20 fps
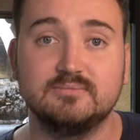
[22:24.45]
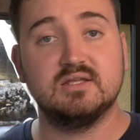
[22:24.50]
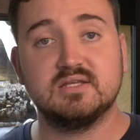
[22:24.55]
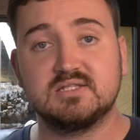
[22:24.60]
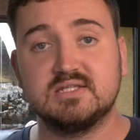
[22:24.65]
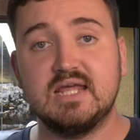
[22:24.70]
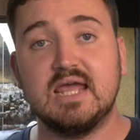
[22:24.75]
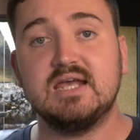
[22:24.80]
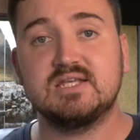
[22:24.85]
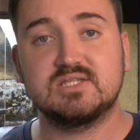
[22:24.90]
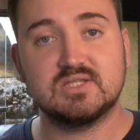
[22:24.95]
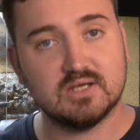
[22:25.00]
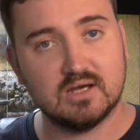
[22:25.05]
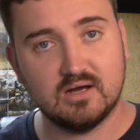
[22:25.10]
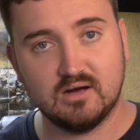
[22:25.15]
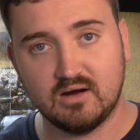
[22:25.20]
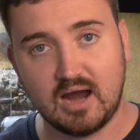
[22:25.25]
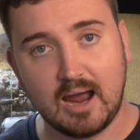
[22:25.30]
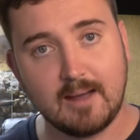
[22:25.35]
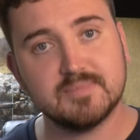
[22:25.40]
The snakes
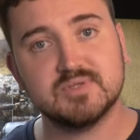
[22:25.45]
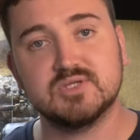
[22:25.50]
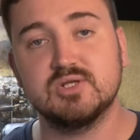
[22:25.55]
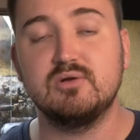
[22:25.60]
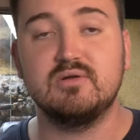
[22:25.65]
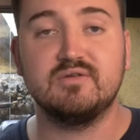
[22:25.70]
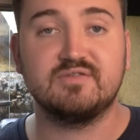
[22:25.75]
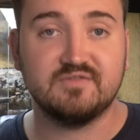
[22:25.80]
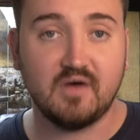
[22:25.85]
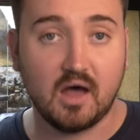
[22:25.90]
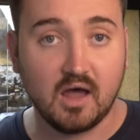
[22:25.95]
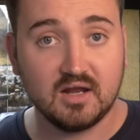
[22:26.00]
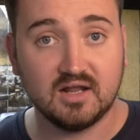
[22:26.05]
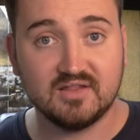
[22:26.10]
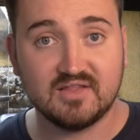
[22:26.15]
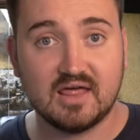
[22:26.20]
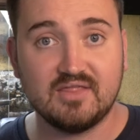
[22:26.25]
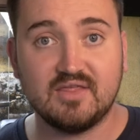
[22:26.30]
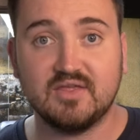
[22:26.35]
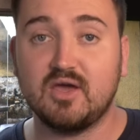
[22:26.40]
are absolutely fine
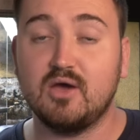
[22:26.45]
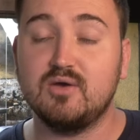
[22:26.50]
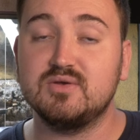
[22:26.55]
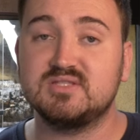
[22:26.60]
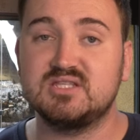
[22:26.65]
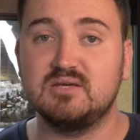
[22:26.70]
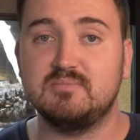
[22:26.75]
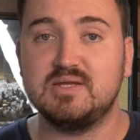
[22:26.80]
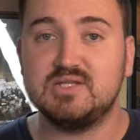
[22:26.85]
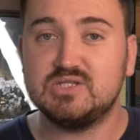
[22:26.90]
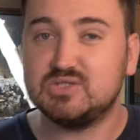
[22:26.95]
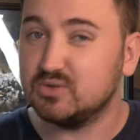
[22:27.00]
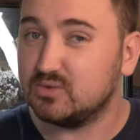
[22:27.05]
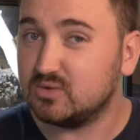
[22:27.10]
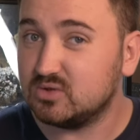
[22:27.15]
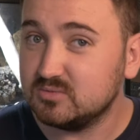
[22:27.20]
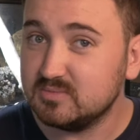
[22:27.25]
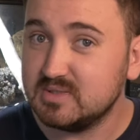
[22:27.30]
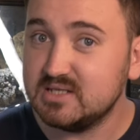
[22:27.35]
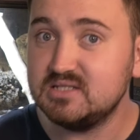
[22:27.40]
like that. They go
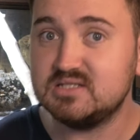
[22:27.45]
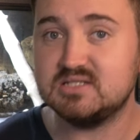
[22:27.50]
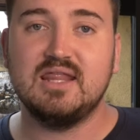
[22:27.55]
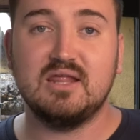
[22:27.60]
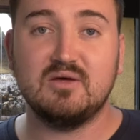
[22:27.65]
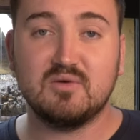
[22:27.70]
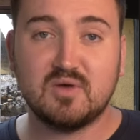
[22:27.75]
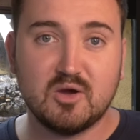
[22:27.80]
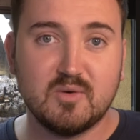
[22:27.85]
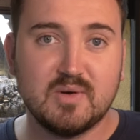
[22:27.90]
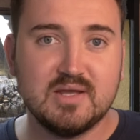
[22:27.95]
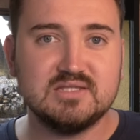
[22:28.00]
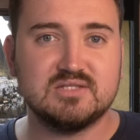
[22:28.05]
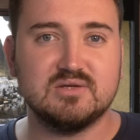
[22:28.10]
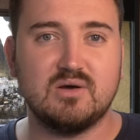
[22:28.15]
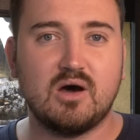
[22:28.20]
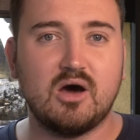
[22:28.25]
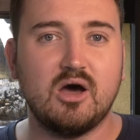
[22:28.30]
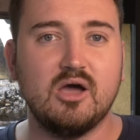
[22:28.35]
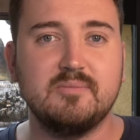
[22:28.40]
semi-dormant and they'll go
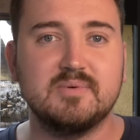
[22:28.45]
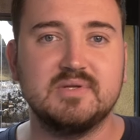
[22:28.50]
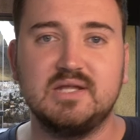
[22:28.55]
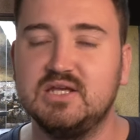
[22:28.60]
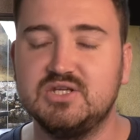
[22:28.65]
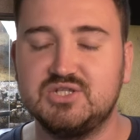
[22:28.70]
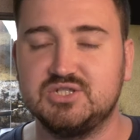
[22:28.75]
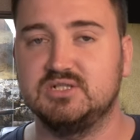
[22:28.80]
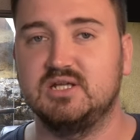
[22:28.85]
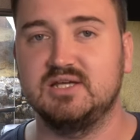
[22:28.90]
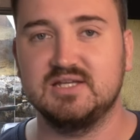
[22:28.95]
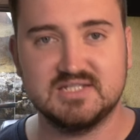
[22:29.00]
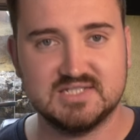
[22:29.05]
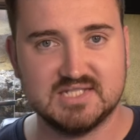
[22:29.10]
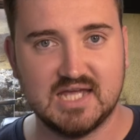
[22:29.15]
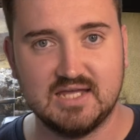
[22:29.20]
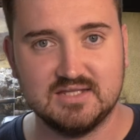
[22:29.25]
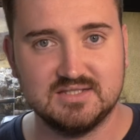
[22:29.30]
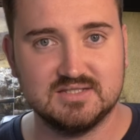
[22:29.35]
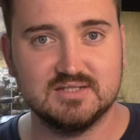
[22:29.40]
into a hibernation-like
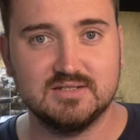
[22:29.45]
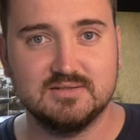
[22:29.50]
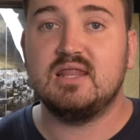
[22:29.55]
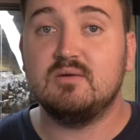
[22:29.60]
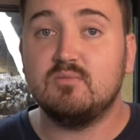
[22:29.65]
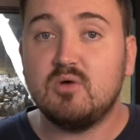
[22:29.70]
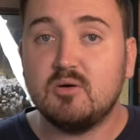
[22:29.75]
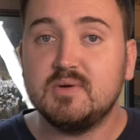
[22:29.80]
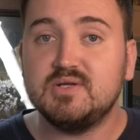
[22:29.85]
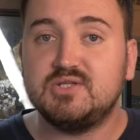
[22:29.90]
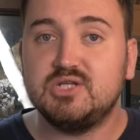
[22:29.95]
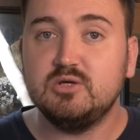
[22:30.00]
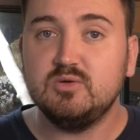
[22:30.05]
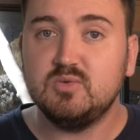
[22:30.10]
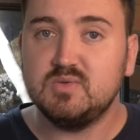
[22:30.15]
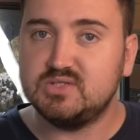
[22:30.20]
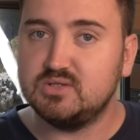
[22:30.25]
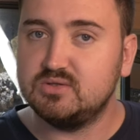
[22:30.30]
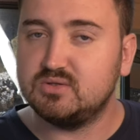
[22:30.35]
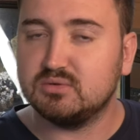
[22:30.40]
state. And then what we
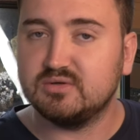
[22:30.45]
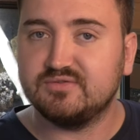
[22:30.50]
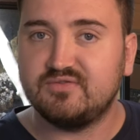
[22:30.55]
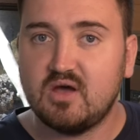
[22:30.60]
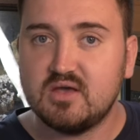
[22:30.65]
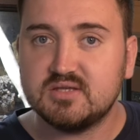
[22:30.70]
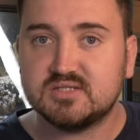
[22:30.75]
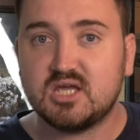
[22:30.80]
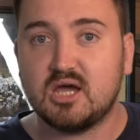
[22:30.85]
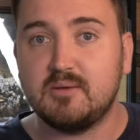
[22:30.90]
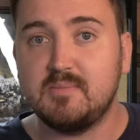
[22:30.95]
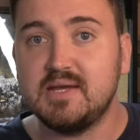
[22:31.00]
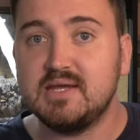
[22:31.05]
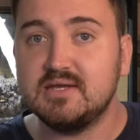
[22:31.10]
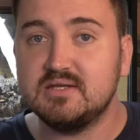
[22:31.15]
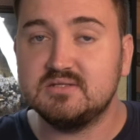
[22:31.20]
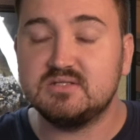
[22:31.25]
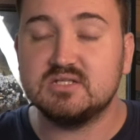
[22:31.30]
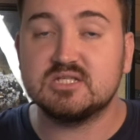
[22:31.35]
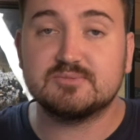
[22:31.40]
do the reverse
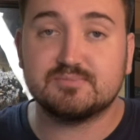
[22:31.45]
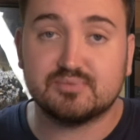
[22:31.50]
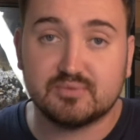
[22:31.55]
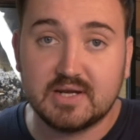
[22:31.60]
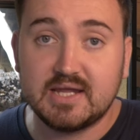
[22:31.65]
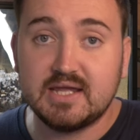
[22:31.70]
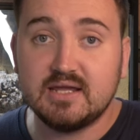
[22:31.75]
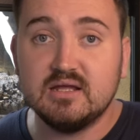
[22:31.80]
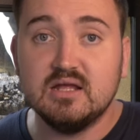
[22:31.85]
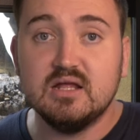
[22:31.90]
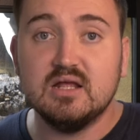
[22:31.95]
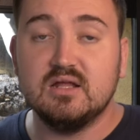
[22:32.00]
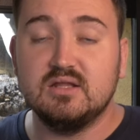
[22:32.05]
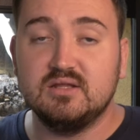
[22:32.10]
coming into spring.